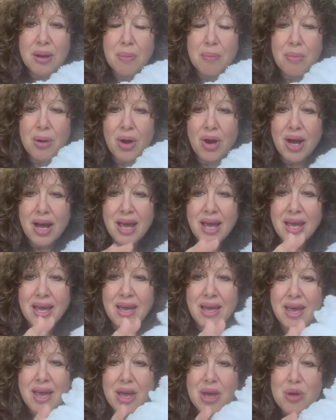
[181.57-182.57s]
my
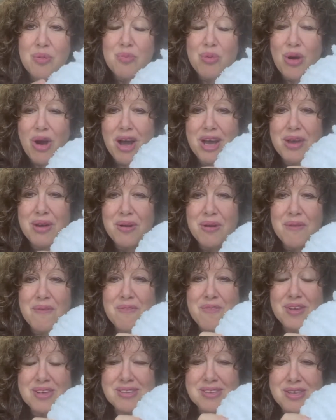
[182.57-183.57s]
prior
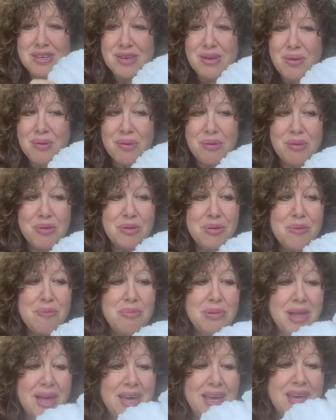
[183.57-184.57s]
fuzzy yarn
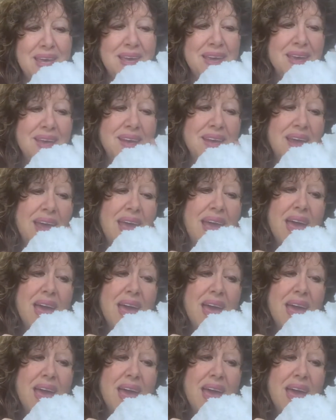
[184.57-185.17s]
blanket